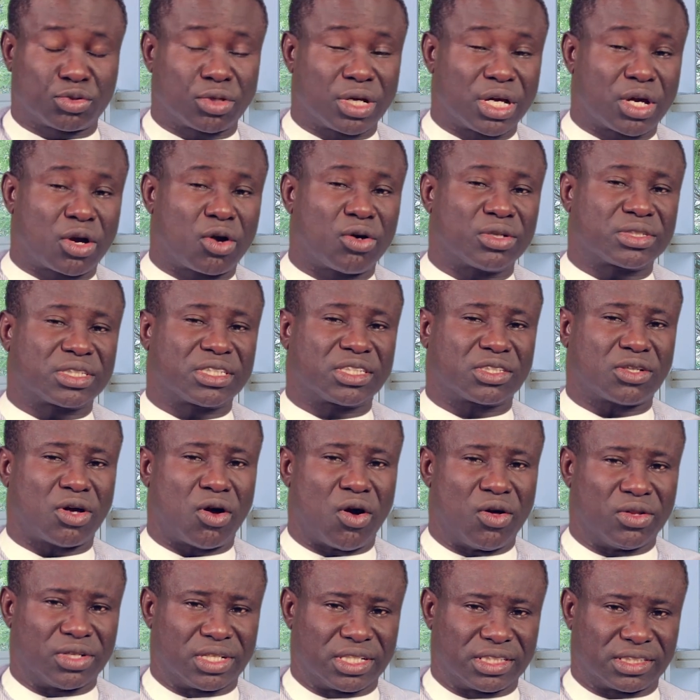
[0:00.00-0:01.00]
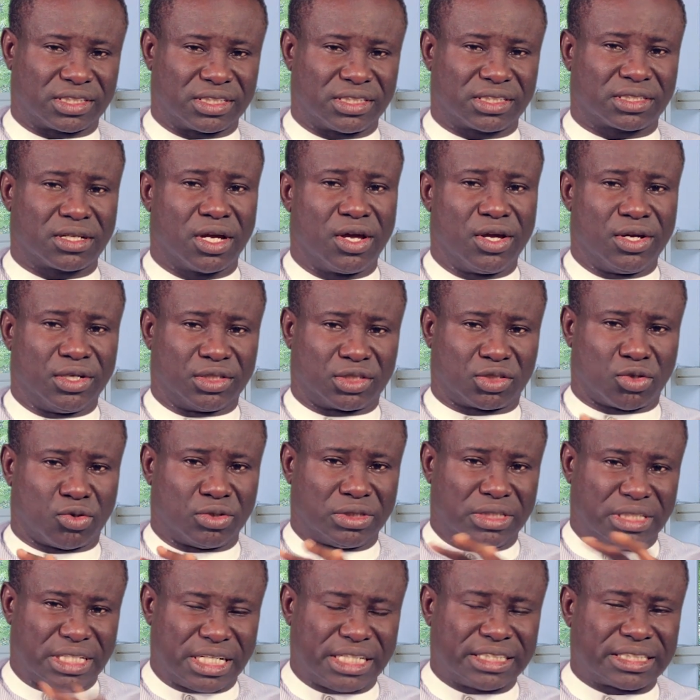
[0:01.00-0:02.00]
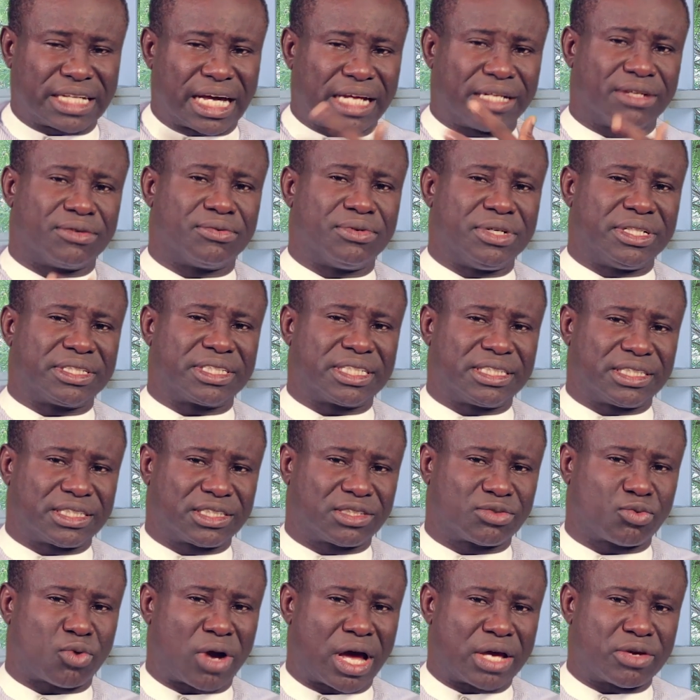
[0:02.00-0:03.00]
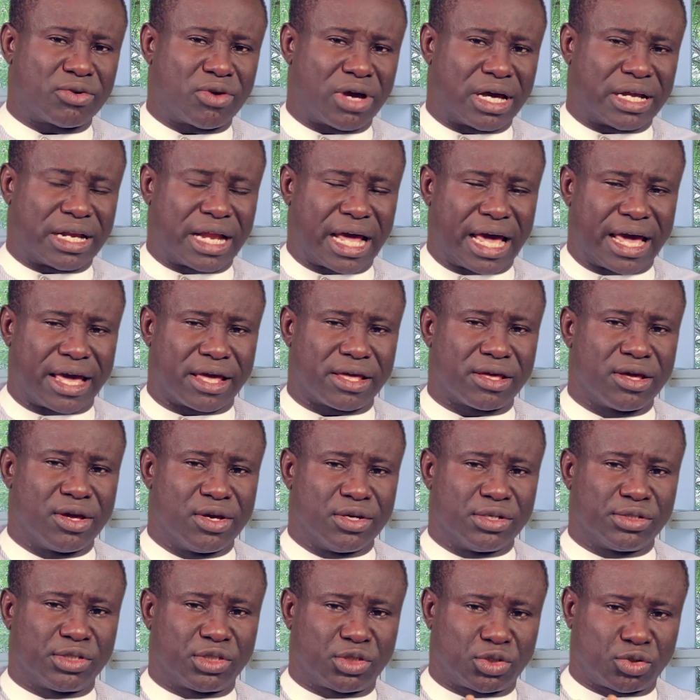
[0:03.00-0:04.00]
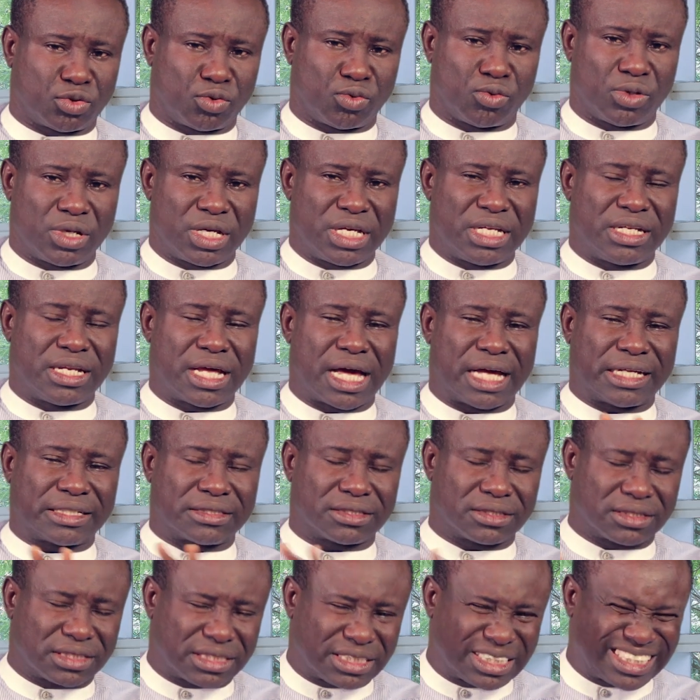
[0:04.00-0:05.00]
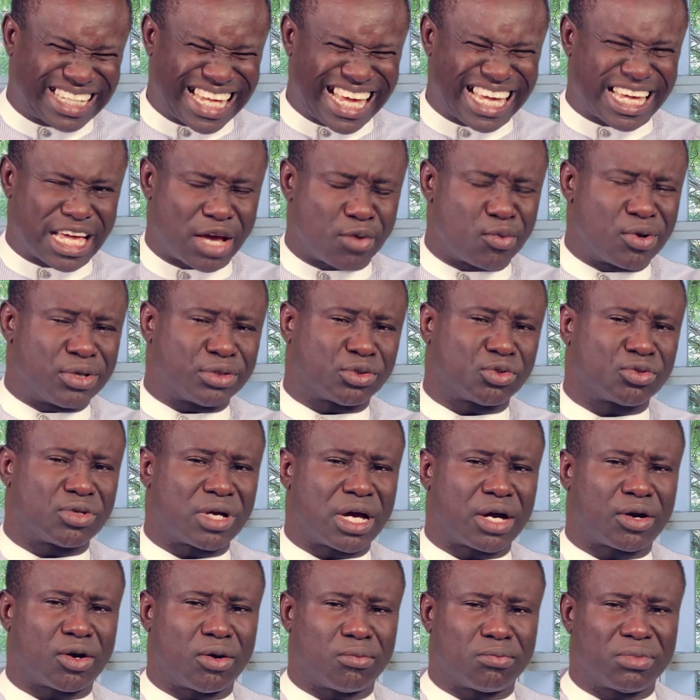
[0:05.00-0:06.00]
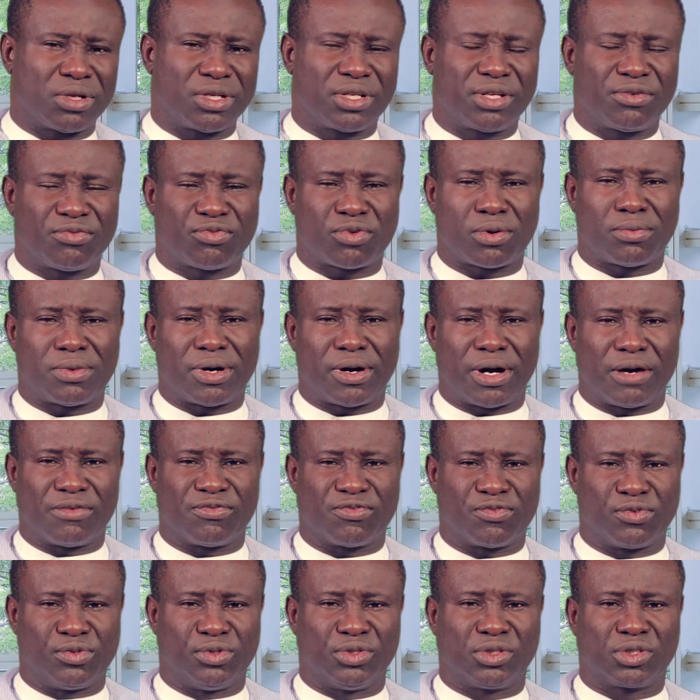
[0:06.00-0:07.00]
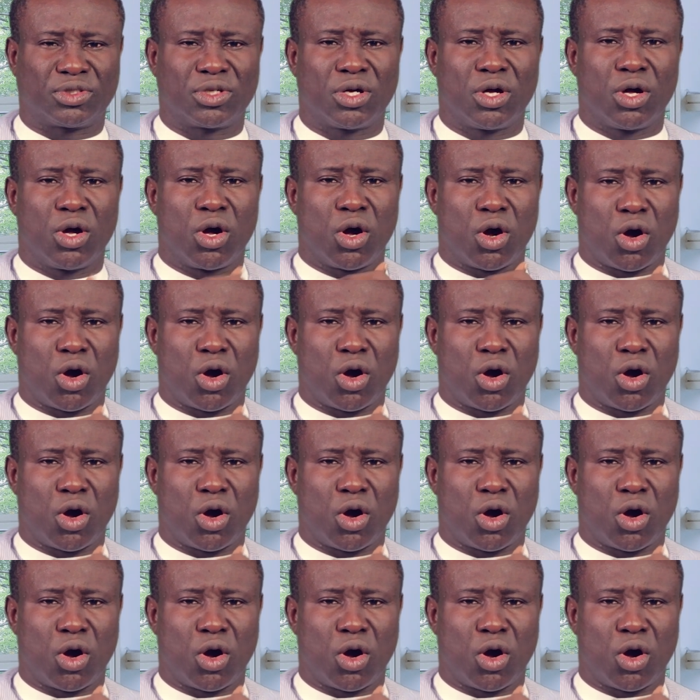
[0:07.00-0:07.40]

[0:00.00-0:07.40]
It causes all these things. So these are the reasons why you and I should either take away sugar completely from our foods